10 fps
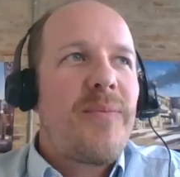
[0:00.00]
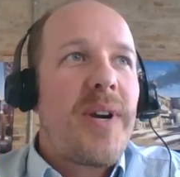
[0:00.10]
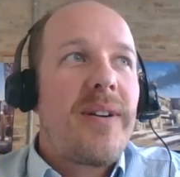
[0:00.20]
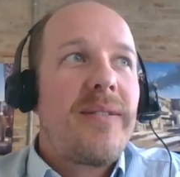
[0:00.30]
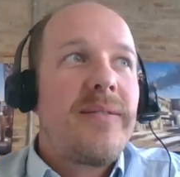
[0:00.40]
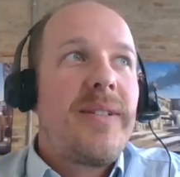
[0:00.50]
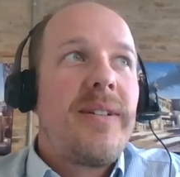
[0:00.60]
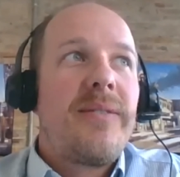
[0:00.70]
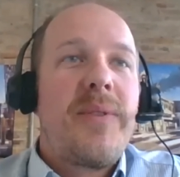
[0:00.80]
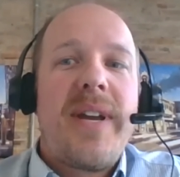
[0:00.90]
where, you
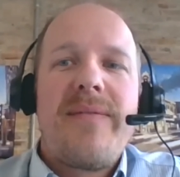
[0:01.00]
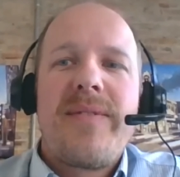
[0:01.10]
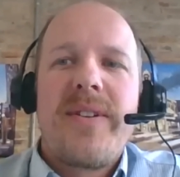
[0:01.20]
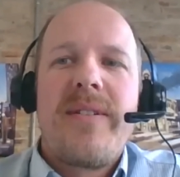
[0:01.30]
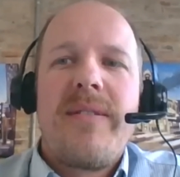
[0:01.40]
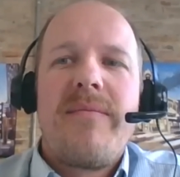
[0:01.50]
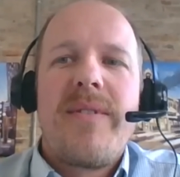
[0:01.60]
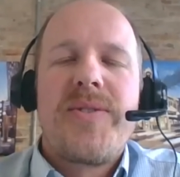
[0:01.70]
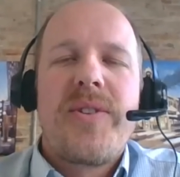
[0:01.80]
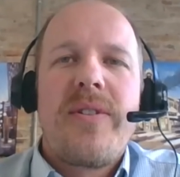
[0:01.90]
know, we have a good
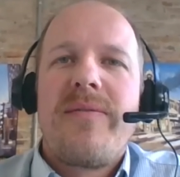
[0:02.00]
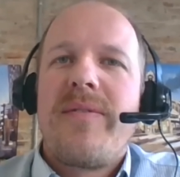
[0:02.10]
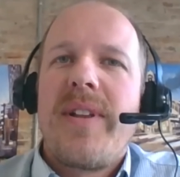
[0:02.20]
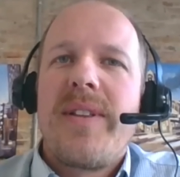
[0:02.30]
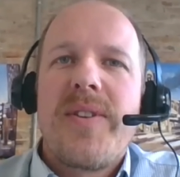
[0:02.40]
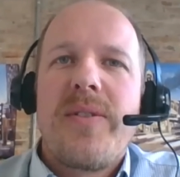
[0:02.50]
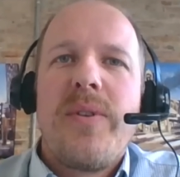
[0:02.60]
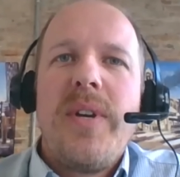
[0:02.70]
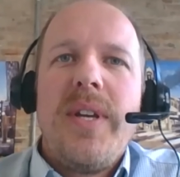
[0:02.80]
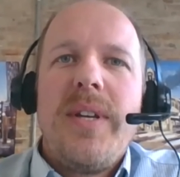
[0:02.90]
reserve. And so
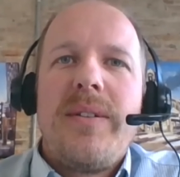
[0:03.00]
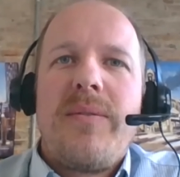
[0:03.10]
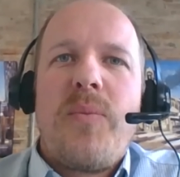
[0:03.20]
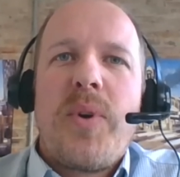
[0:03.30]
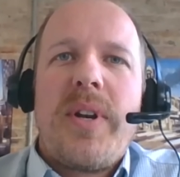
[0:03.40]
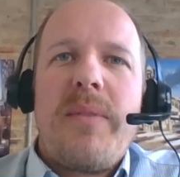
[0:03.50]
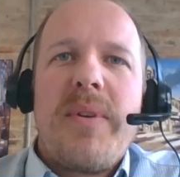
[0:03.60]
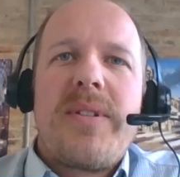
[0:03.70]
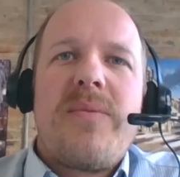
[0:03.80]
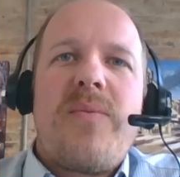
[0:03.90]
we're going to be
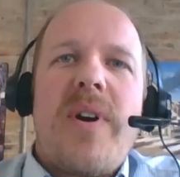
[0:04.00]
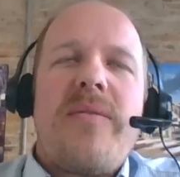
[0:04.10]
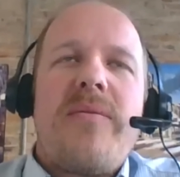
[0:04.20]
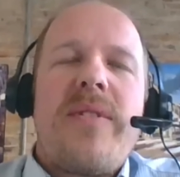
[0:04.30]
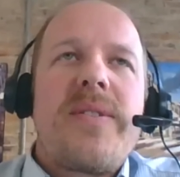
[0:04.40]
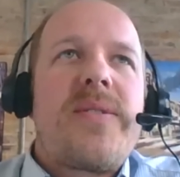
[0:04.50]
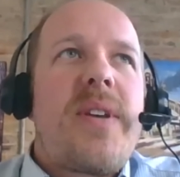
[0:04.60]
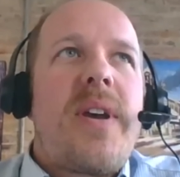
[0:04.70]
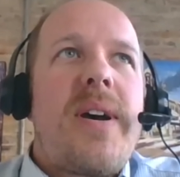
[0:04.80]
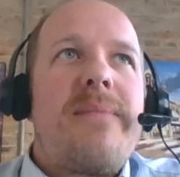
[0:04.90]
able to weather this.
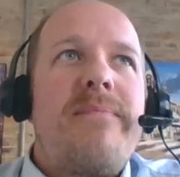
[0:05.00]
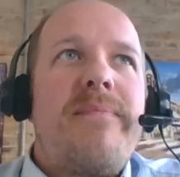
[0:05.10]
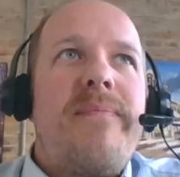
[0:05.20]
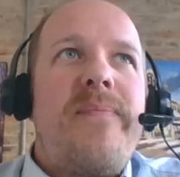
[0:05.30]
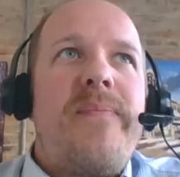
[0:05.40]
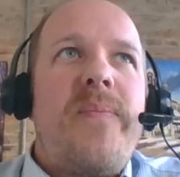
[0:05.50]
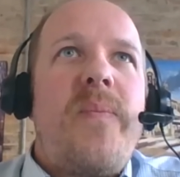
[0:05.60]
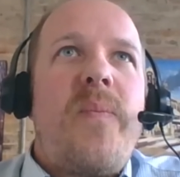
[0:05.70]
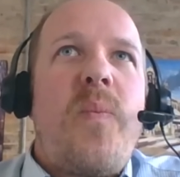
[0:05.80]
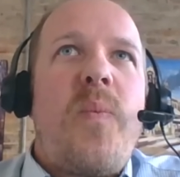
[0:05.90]

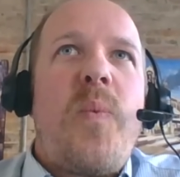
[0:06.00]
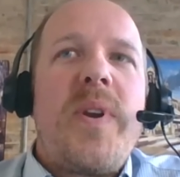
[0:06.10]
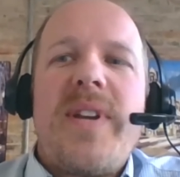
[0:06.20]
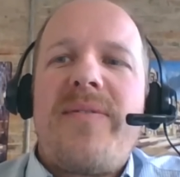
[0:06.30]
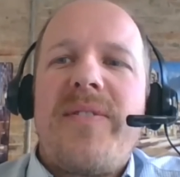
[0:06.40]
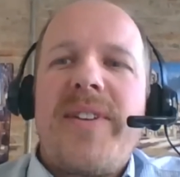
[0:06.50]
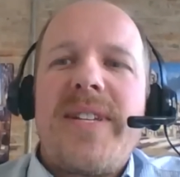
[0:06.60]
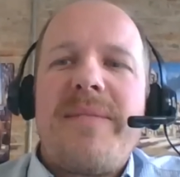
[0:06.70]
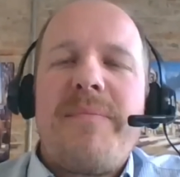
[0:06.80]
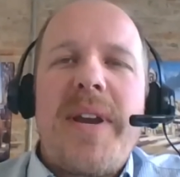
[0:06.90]
We definitely
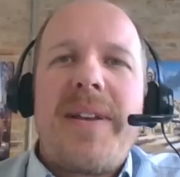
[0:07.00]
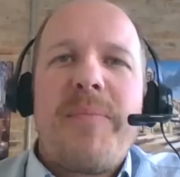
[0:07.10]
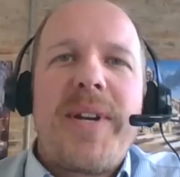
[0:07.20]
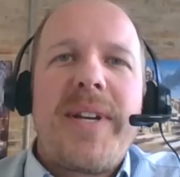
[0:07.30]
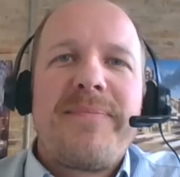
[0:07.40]
didn't make any money.